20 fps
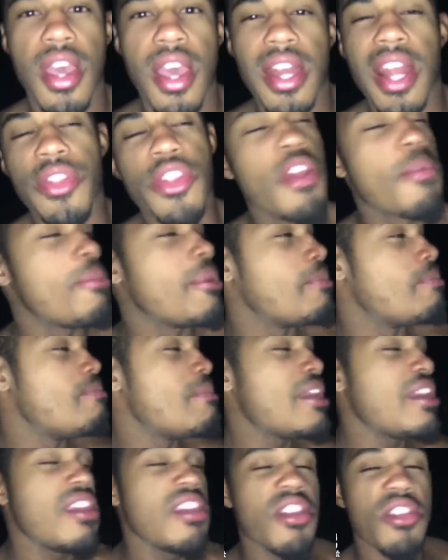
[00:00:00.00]
Now, there have been
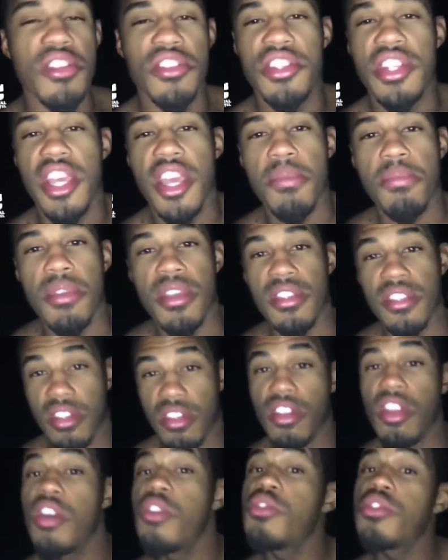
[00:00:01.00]
many other champions,
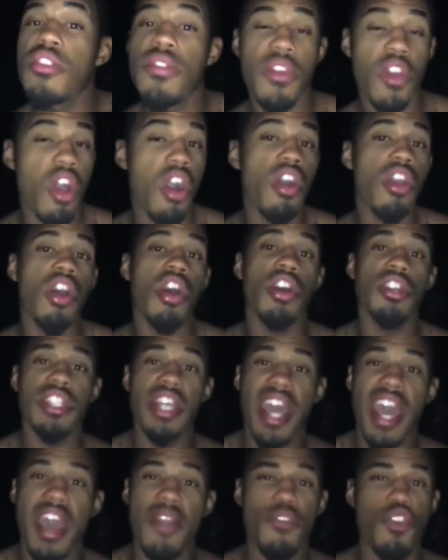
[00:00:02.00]
and those have gone on to
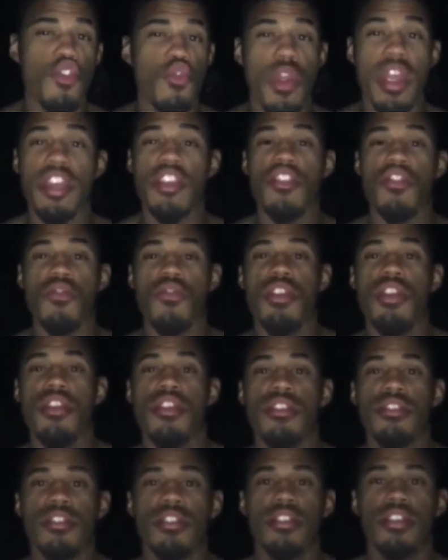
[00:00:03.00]
have great
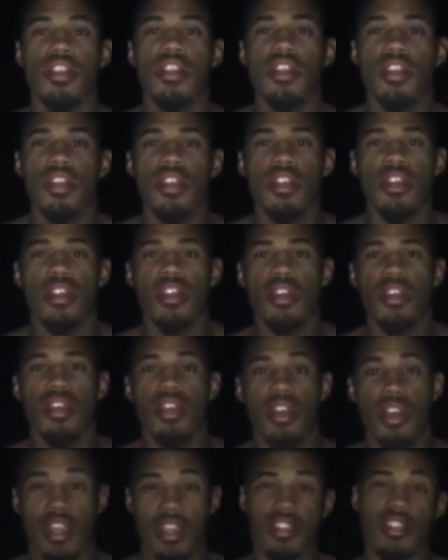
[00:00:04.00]
careers.
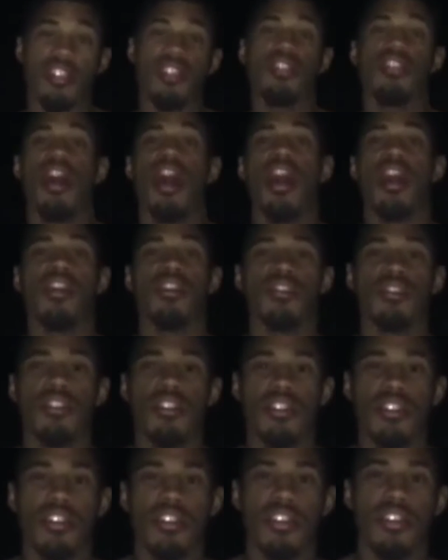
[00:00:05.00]
AJ Styles,
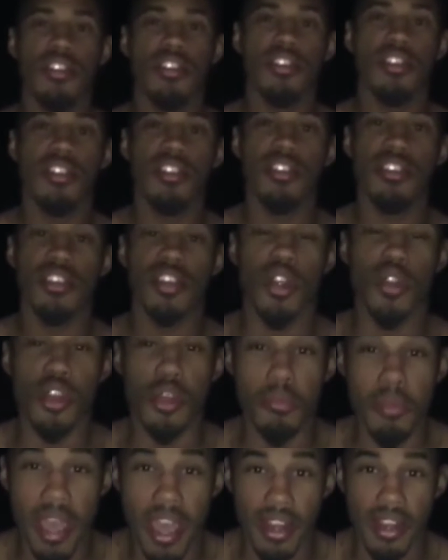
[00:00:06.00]
Colt
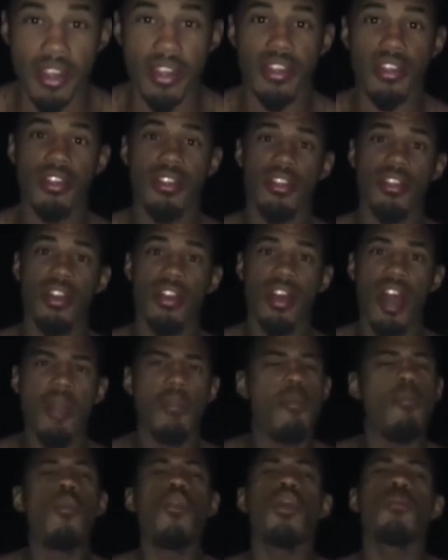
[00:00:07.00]
Cabana.
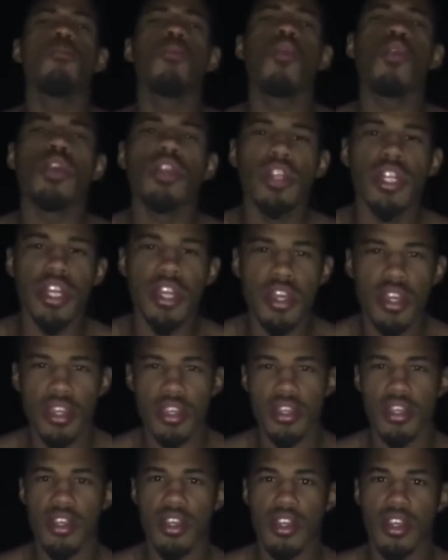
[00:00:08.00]
But more importantly,
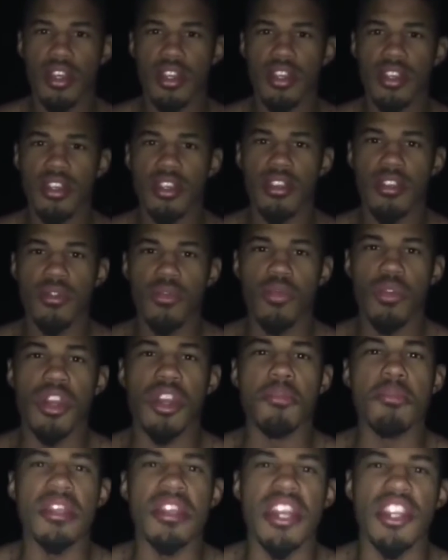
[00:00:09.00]
one of
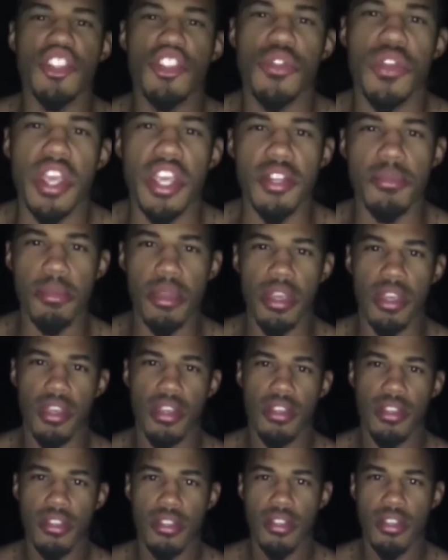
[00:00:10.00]
the men that trained me.
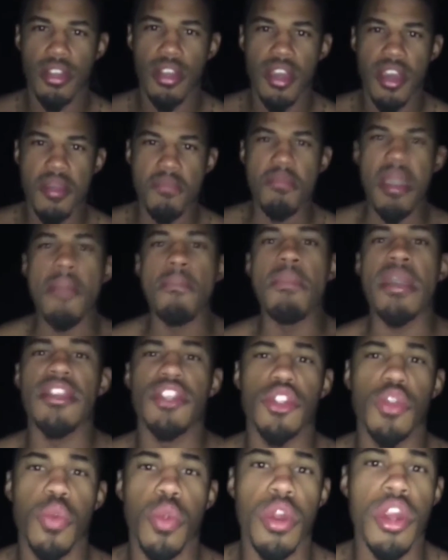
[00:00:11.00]
My
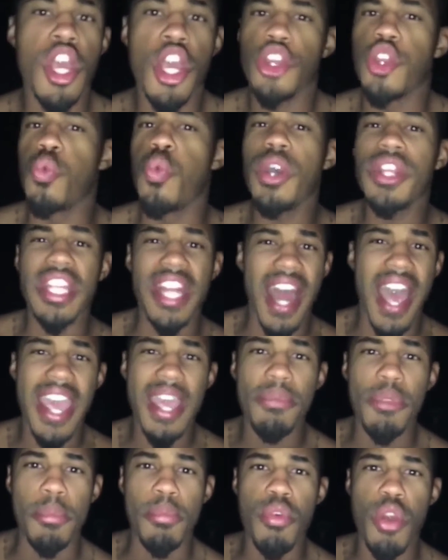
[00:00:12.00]
mentor, the one that I
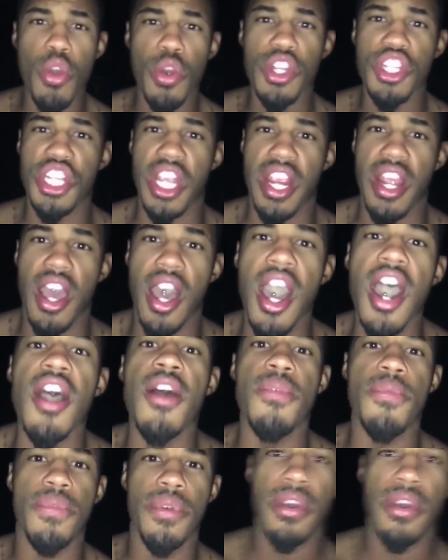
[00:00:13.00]
am the protege of.